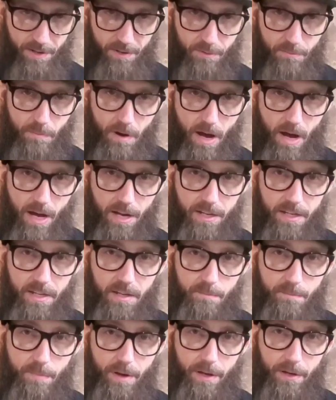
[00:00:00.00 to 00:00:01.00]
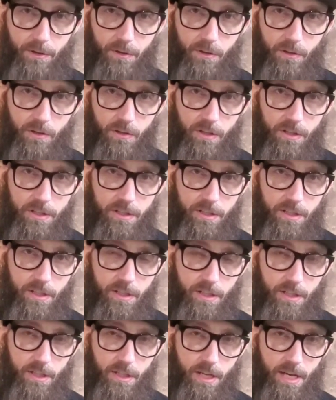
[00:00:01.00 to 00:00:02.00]
a better body, a better look,
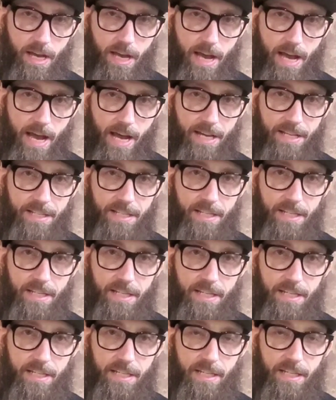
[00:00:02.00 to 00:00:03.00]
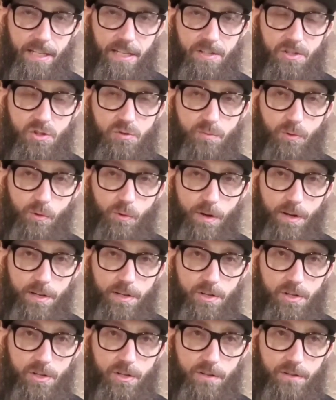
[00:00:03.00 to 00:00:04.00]
I need
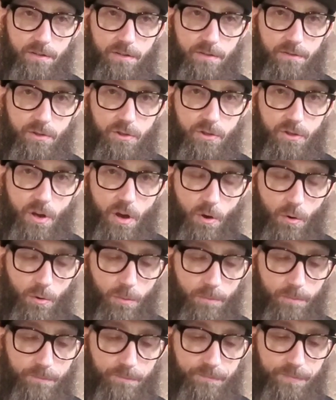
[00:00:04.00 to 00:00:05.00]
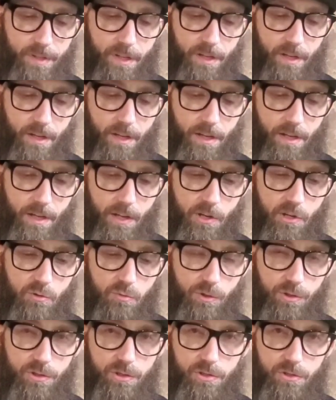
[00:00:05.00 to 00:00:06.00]
inspiration. So
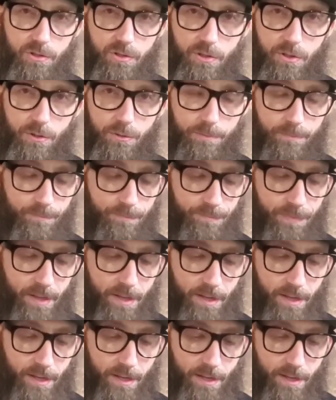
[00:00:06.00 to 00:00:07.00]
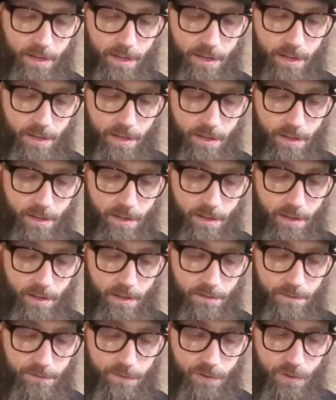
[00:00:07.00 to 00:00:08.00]
here's what you do.
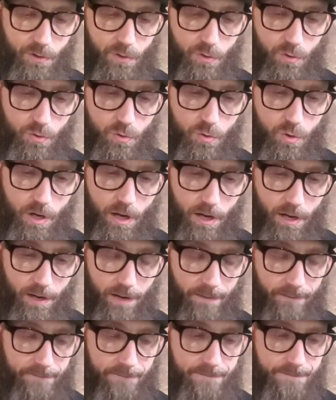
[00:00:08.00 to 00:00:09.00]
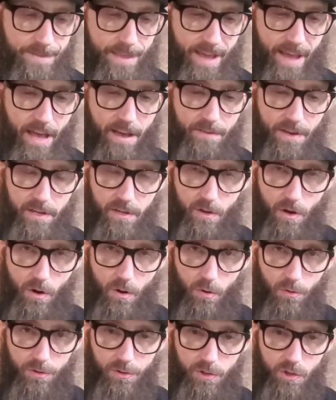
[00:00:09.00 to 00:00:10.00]
If you have a
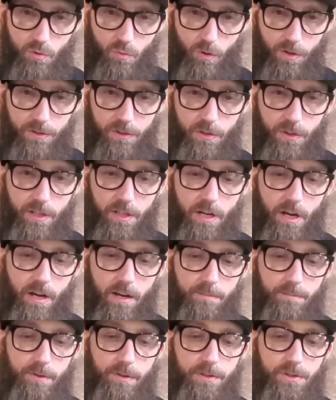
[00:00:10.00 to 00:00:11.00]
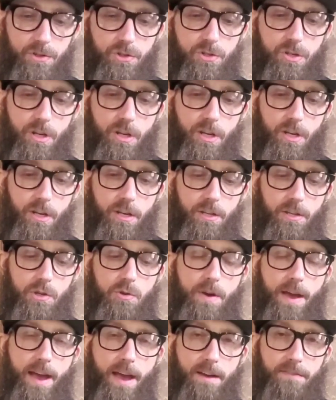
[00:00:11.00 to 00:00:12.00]
goal that you want to accomplish,
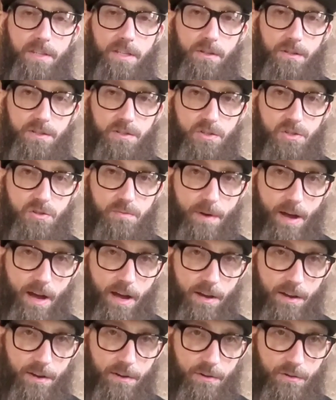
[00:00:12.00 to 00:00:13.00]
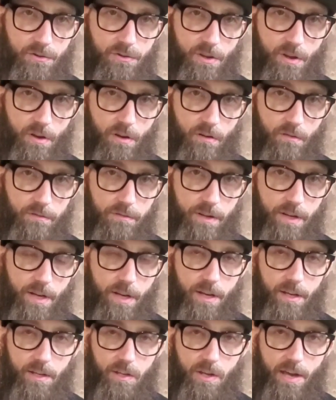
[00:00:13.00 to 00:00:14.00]
you have to inspire yourself.
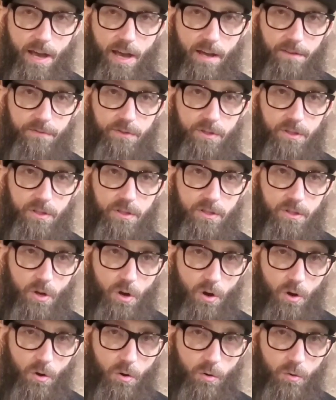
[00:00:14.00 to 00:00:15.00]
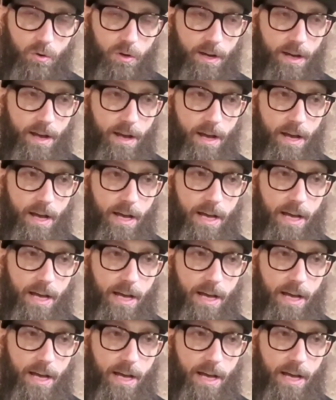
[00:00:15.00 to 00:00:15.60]
You have to go